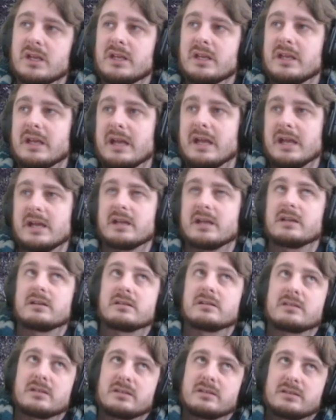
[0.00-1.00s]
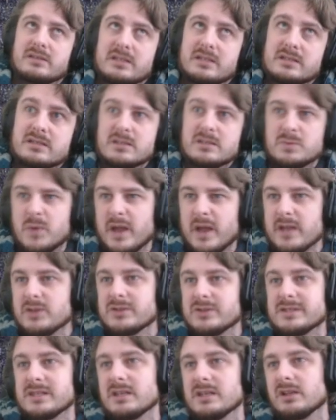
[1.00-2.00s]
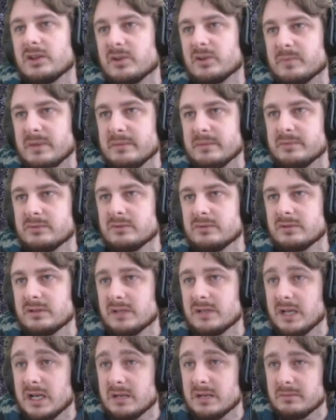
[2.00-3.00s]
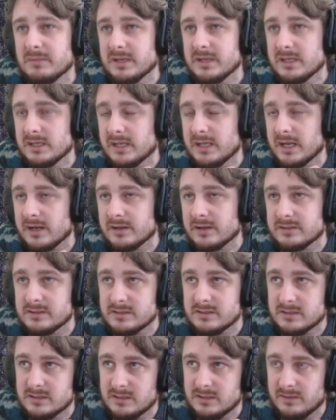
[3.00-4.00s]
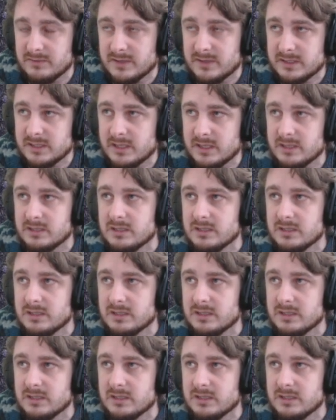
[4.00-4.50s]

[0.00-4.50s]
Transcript: And this is where you see a lot of people kind of making characters and stuff like that.